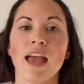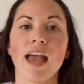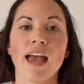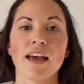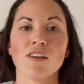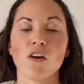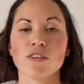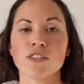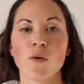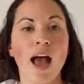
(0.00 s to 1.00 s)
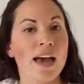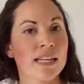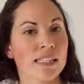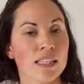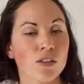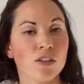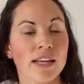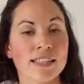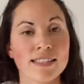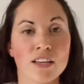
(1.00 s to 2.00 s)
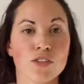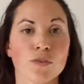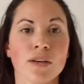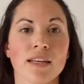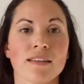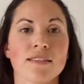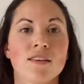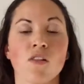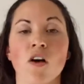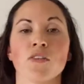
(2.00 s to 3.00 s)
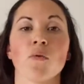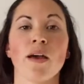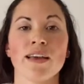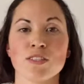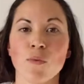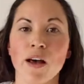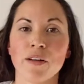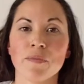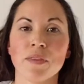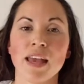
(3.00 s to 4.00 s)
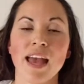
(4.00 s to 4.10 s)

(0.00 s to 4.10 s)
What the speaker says: and also adding little accessories along the way as well.